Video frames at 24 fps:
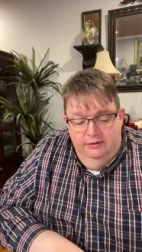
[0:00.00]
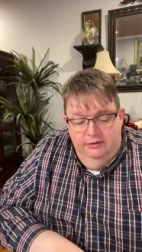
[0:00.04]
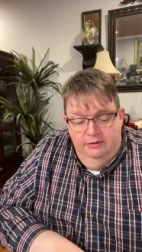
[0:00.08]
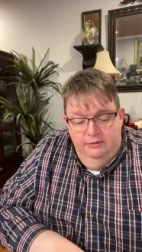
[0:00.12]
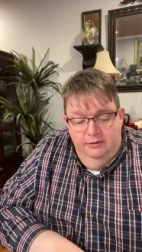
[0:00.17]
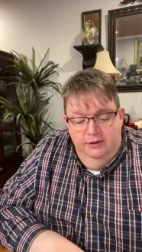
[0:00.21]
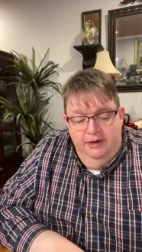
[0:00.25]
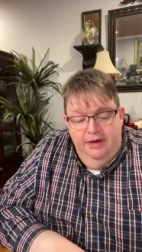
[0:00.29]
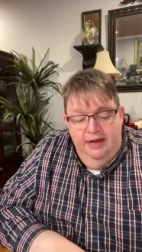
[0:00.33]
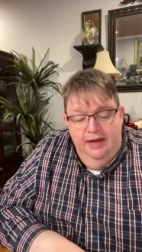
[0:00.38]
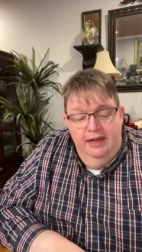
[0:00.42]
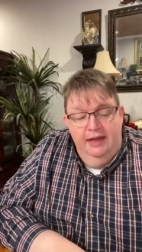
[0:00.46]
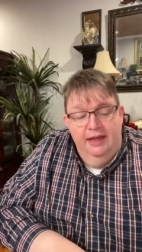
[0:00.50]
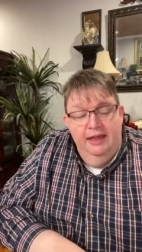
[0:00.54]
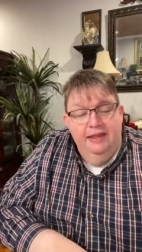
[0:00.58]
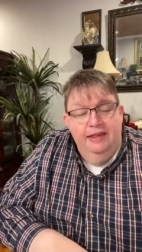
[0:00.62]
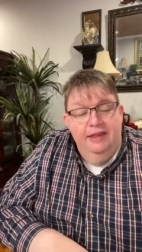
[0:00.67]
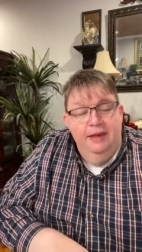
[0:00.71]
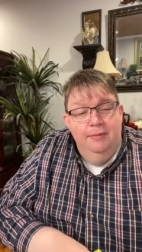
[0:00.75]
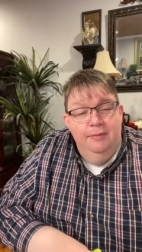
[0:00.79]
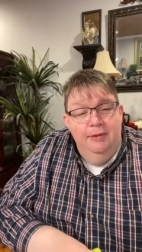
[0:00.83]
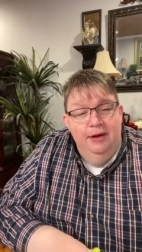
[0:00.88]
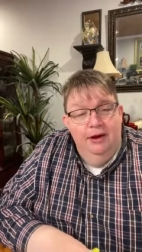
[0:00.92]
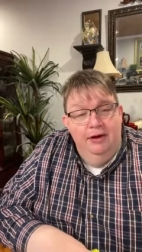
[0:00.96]
we can't let
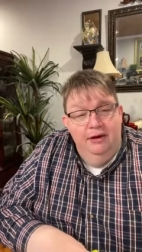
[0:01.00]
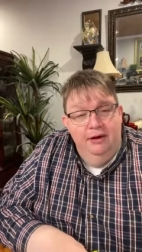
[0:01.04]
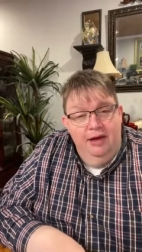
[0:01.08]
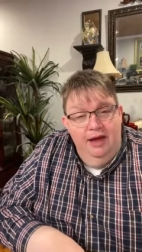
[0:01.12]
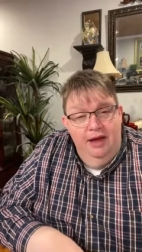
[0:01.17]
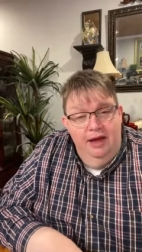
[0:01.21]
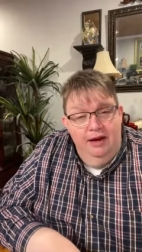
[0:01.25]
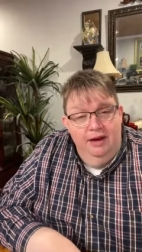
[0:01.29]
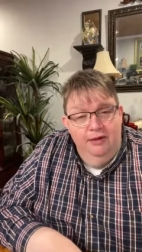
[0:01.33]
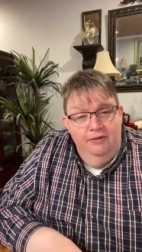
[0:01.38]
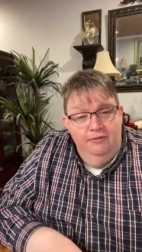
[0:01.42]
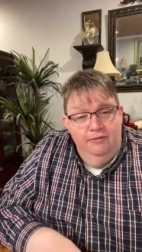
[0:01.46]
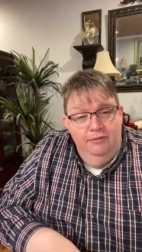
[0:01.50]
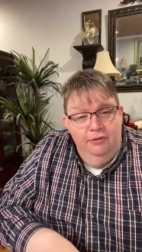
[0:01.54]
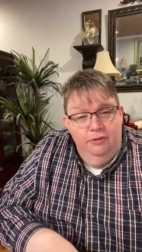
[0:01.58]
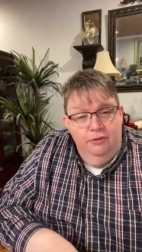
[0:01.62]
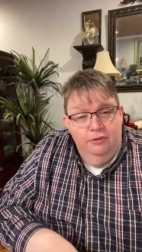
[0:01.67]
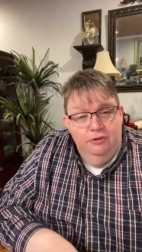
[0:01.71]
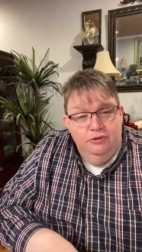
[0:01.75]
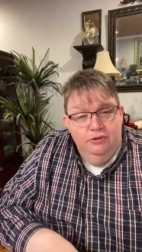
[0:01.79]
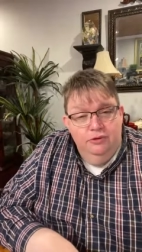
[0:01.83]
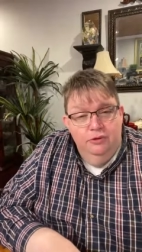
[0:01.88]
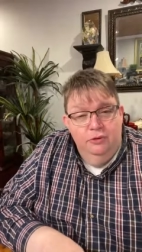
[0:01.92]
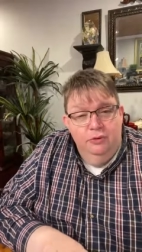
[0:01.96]
that be our guiding
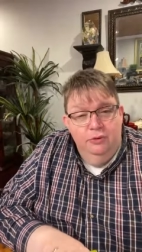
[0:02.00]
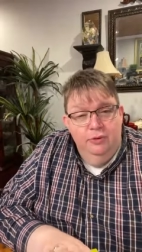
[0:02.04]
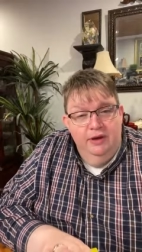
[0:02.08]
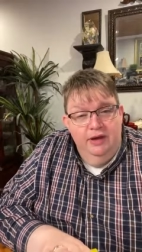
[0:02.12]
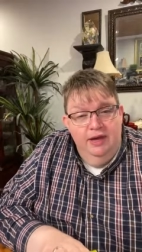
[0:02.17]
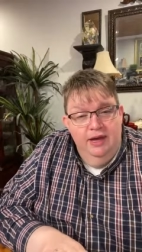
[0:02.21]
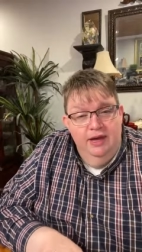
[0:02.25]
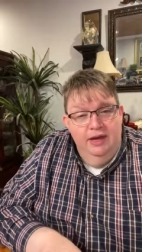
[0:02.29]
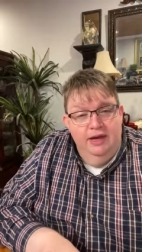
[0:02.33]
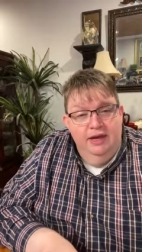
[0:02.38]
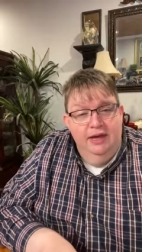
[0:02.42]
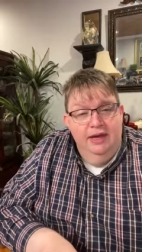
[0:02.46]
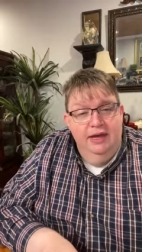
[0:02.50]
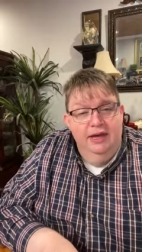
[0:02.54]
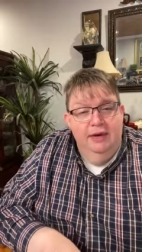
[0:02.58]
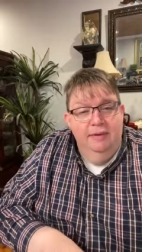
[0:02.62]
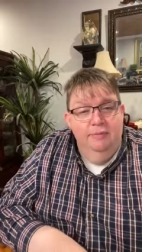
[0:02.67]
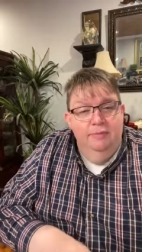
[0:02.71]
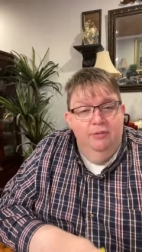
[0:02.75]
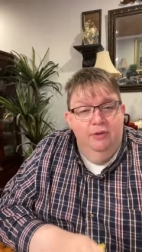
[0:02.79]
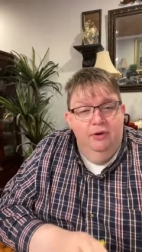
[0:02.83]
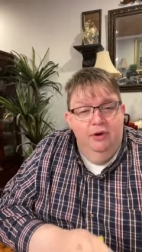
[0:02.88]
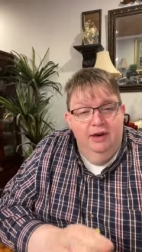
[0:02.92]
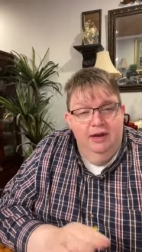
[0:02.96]
force or we can't
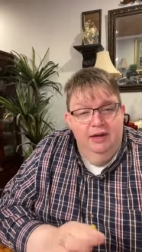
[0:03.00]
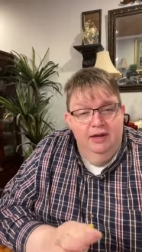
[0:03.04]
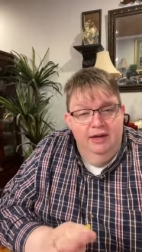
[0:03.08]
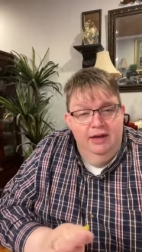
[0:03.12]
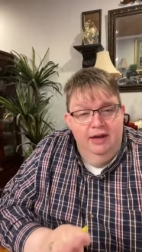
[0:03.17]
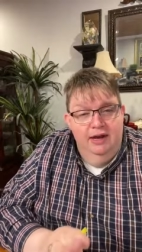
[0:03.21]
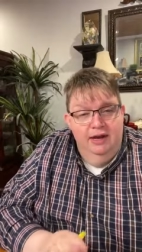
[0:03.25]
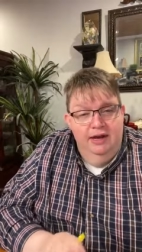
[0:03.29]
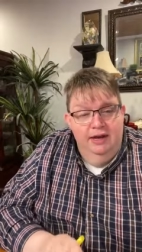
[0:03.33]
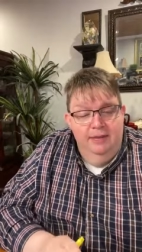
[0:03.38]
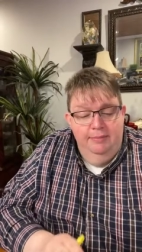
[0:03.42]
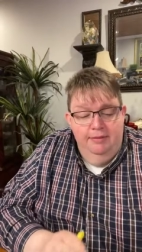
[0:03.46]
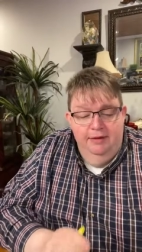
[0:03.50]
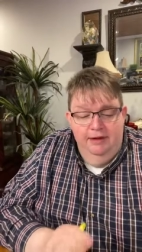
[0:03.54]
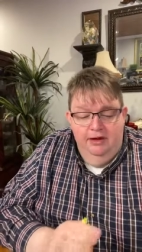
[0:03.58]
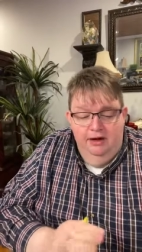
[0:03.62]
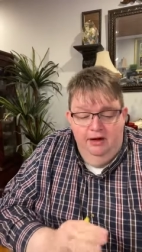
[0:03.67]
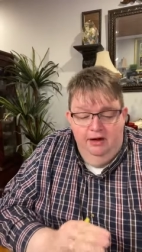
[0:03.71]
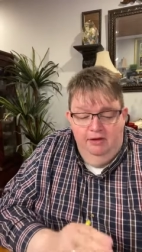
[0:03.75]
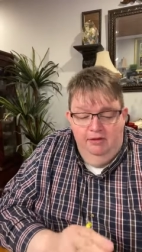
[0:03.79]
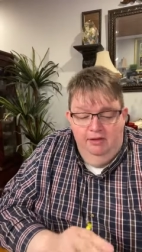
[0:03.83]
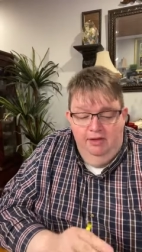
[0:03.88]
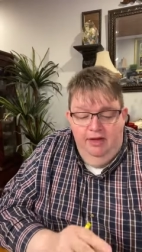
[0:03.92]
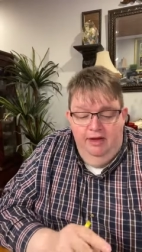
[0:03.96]
keep bringing that up in
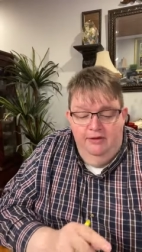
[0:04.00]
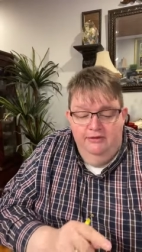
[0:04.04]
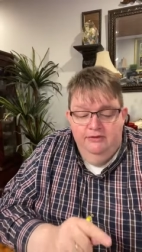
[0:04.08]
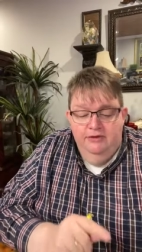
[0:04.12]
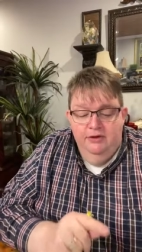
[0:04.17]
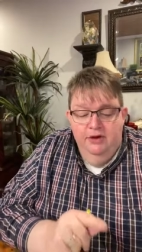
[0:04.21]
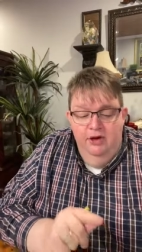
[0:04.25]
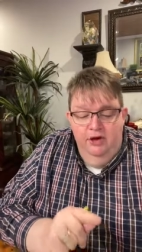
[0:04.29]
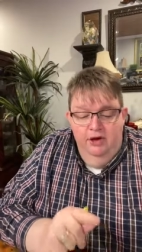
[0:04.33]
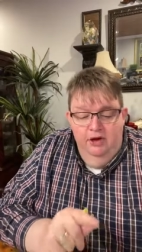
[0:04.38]
our lives